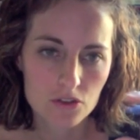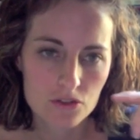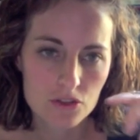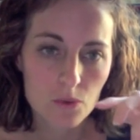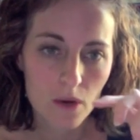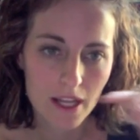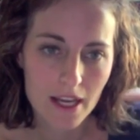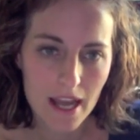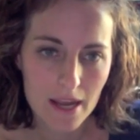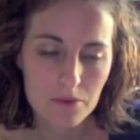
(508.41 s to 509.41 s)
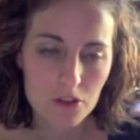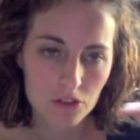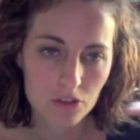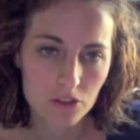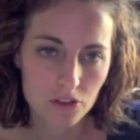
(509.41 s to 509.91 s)
You want to name
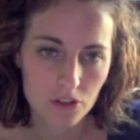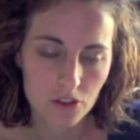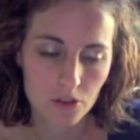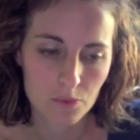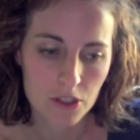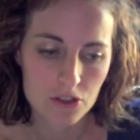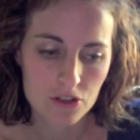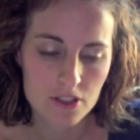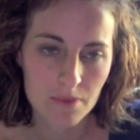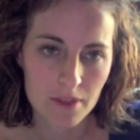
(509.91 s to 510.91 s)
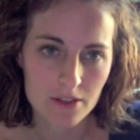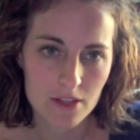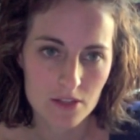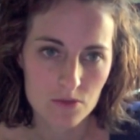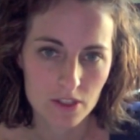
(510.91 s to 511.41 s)
your picture something
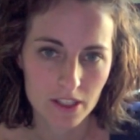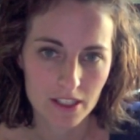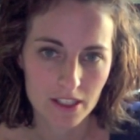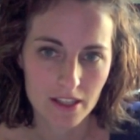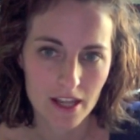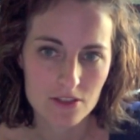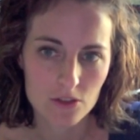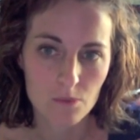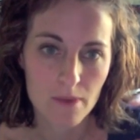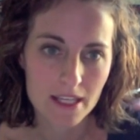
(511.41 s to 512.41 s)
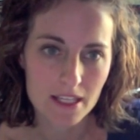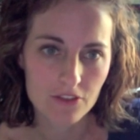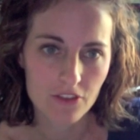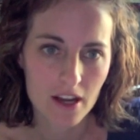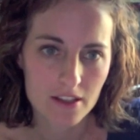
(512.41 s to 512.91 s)
that is related to that. So making
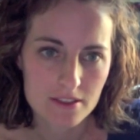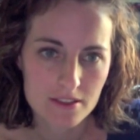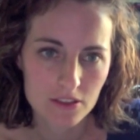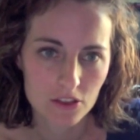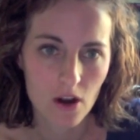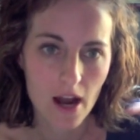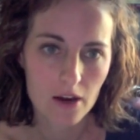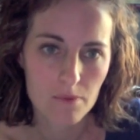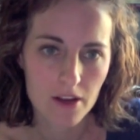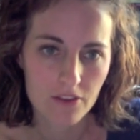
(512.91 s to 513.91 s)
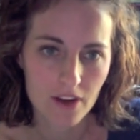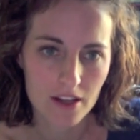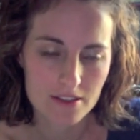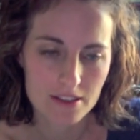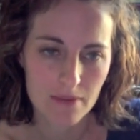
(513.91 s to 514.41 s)
friends, how to make
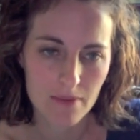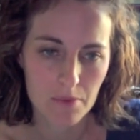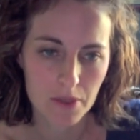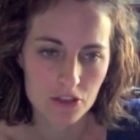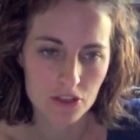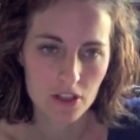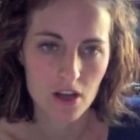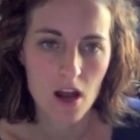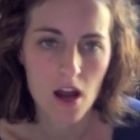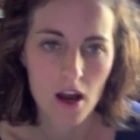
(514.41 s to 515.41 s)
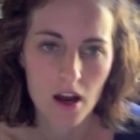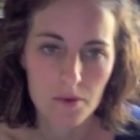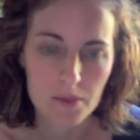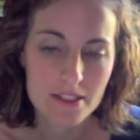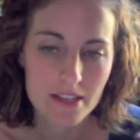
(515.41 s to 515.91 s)
friends, name that picture.
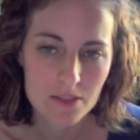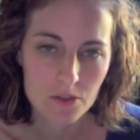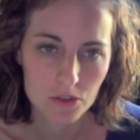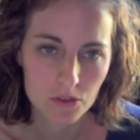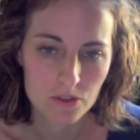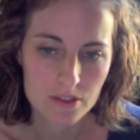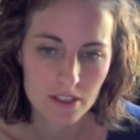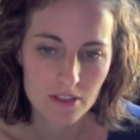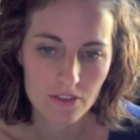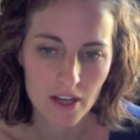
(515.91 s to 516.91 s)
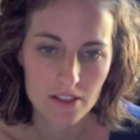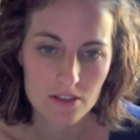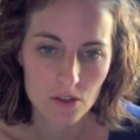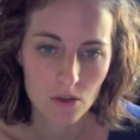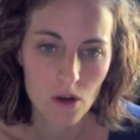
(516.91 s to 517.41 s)
Because that's what Google is going to find.
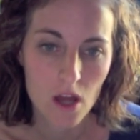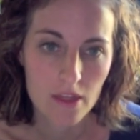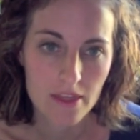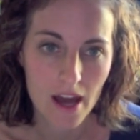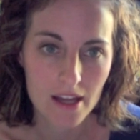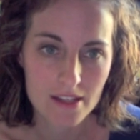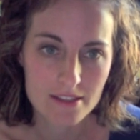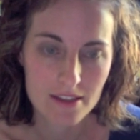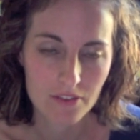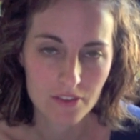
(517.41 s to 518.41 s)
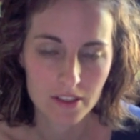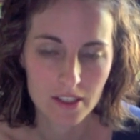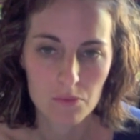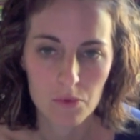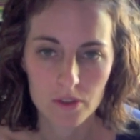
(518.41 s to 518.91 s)
So that is definitely
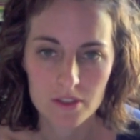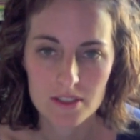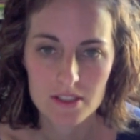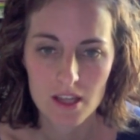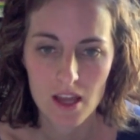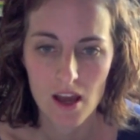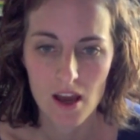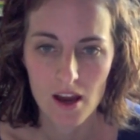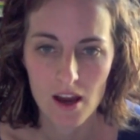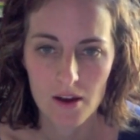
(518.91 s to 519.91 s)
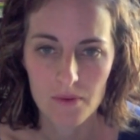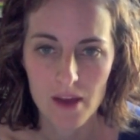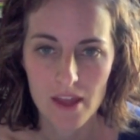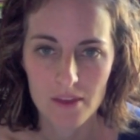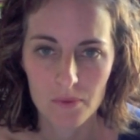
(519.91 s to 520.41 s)
important.
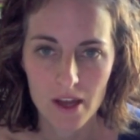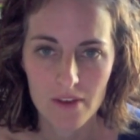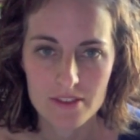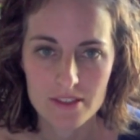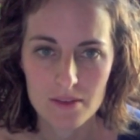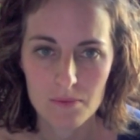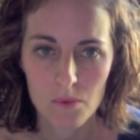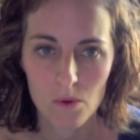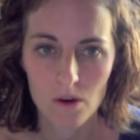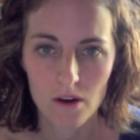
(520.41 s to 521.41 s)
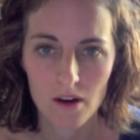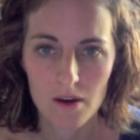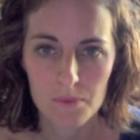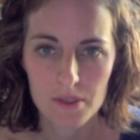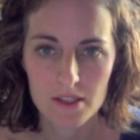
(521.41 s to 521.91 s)
And then we have some more
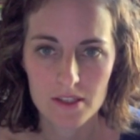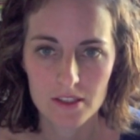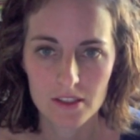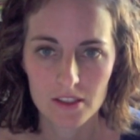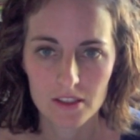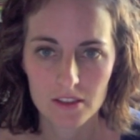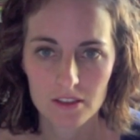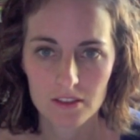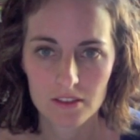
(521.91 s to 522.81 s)
up here.